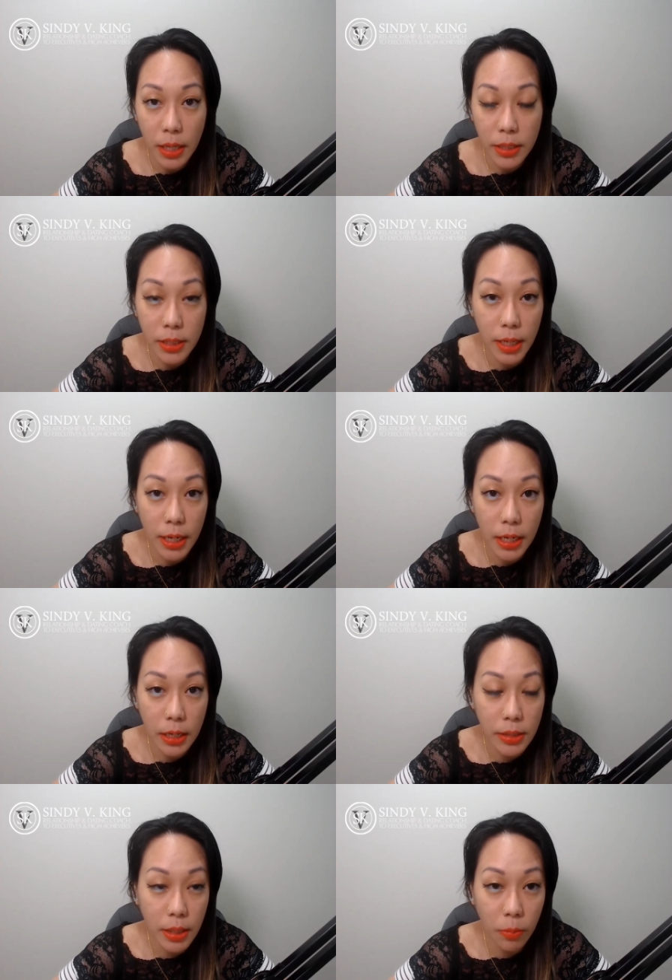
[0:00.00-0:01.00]

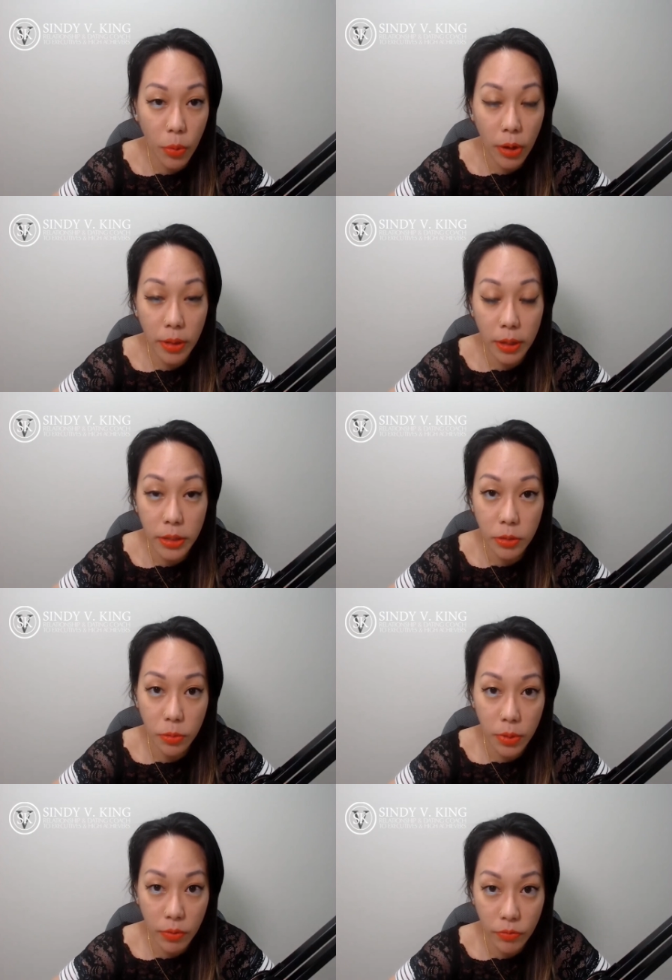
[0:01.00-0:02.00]
Stay somewhere that he
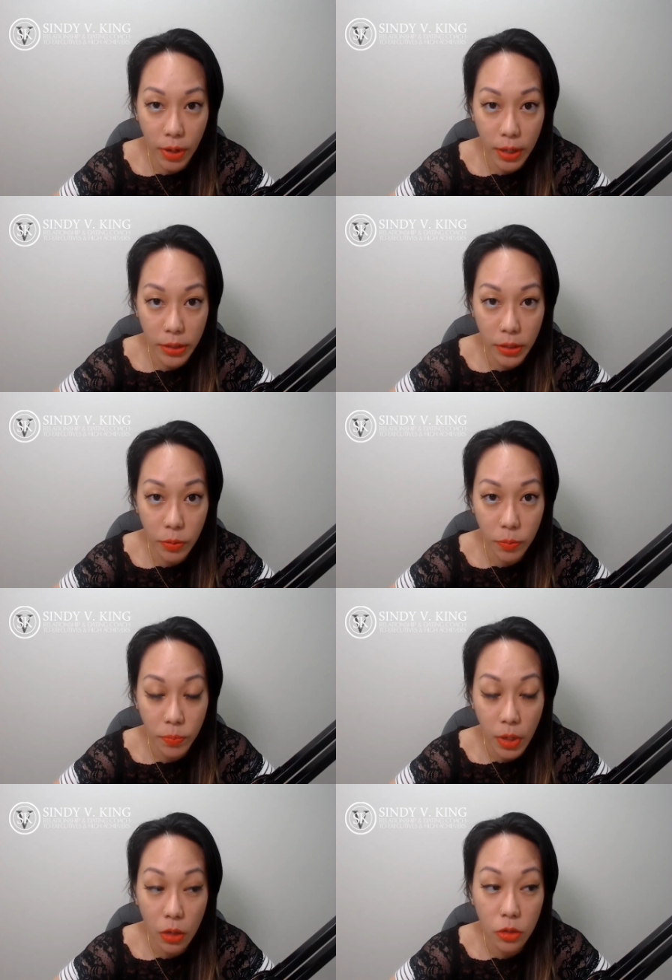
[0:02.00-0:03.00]
will never find you.
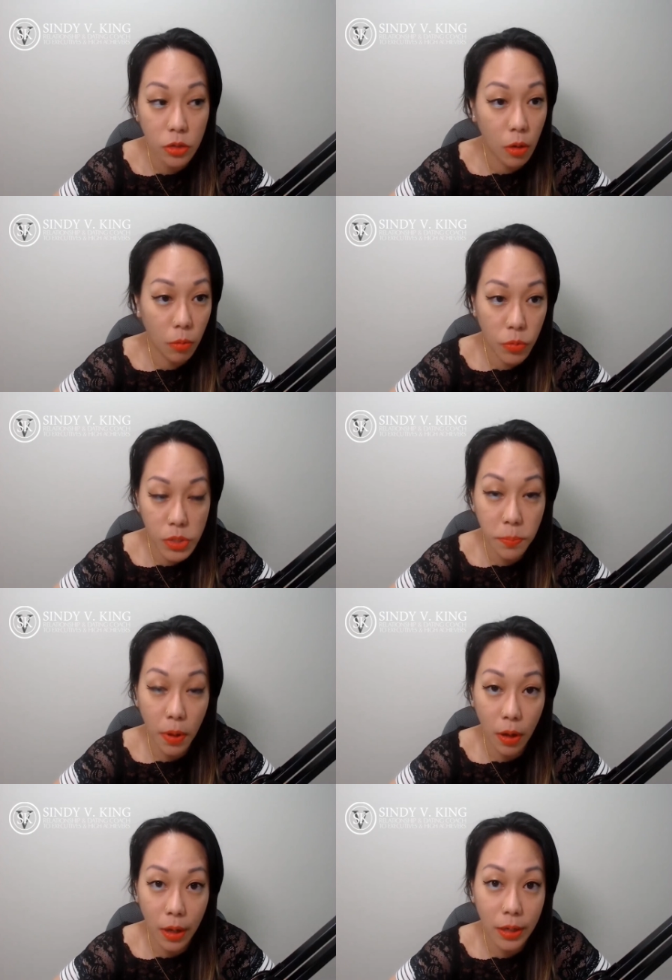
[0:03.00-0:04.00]
Don't
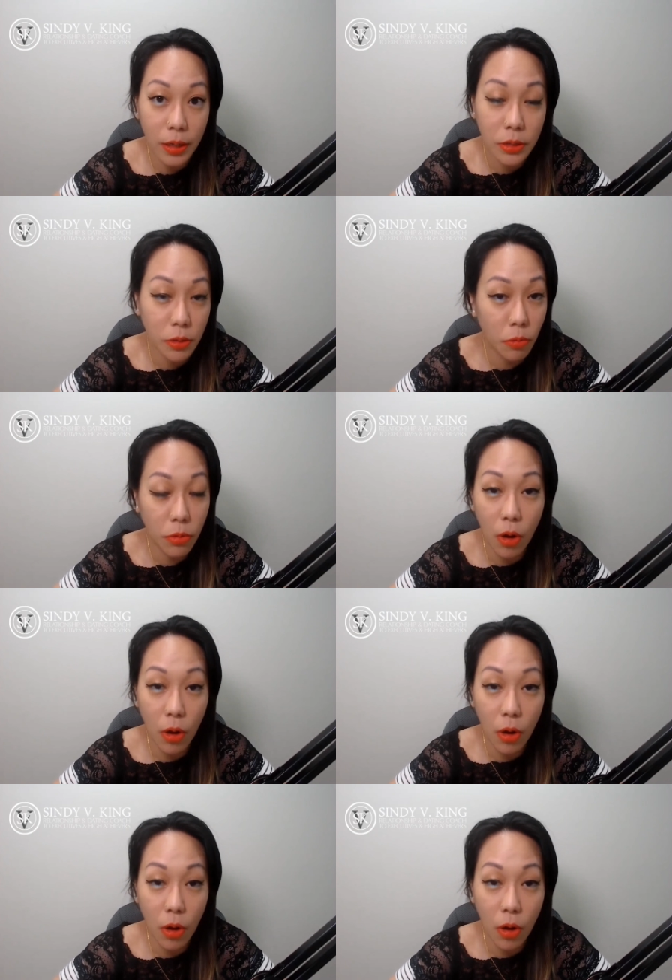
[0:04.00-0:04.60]
respond. Don't